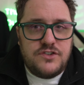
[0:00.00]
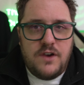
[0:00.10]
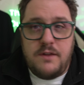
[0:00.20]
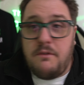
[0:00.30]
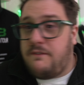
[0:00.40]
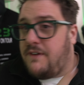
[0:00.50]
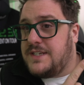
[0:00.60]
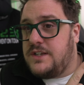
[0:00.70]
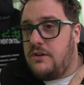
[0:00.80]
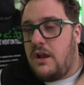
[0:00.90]
trainer with a
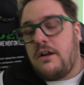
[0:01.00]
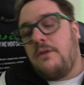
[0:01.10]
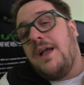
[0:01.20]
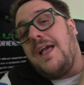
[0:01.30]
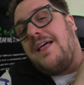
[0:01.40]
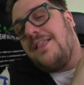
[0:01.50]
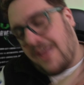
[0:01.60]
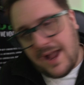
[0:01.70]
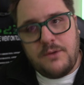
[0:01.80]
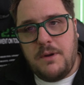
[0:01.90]
fancy new logo,
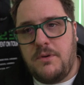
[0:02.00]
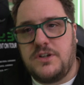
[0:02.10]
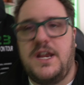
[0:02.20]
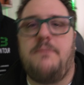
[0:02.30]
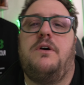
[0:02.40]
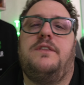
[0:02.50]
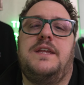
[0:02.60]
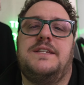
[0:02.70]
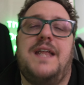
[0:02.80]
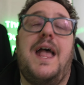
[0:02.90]
that QuickBooks Chap on the
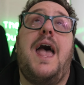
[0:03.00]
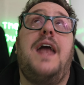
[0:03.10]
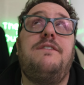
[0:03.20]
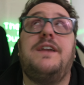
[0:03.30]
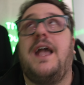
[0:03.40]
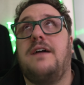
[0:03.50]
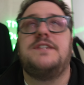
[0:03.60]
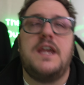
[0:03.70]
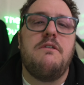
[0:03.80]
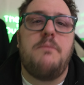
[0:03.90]
internet, head of
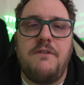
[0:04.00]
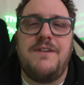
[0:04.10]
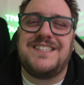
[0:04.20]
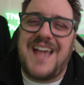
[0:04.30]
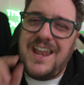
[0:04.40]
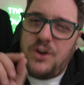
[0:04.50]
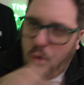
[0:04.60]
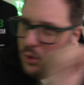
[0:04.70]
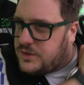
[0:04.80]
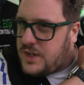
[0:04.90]
accounts here at Boffix, and
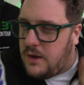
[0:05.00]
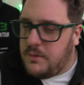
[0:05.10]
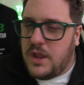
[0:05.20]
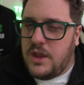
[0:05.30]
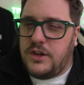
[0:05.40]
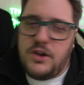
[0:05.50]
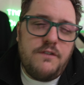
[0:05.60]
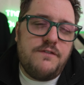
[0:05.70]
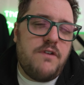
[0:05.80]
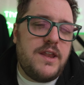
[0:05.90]
also your
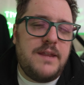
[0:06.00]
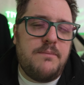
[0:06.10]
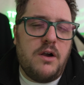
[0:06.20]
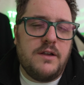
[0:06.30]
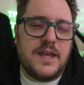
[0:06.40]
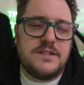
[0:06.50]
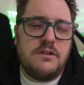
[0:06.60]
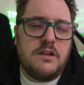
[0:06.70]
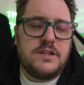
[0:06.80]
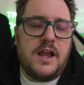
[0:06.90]
friendly podcast who
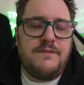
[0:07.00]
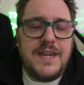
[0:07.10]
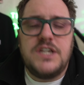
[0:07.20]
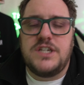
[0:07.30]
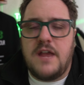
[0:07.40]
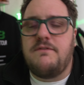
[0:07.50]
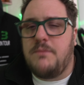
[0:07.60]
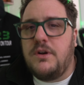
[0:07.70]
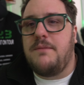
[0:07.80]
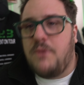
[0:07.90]
goes live each and every
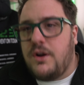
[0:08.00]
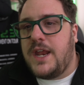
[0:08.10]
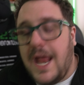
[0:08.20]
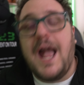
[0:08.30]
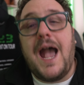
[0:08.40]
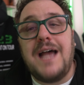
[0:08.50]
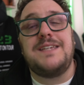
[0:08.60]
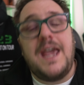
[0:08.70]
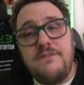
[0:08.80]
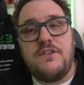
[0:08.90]
Monday morning at
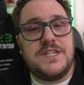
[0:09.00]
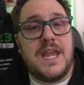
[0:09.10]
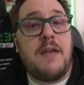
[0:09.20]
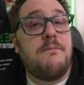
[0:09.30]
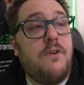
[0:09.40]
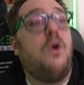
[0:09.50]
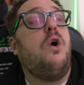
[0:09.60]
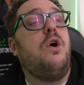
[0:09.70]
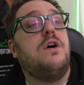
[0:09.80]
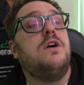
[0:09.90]
8:30 AM
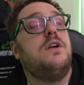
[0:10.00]
for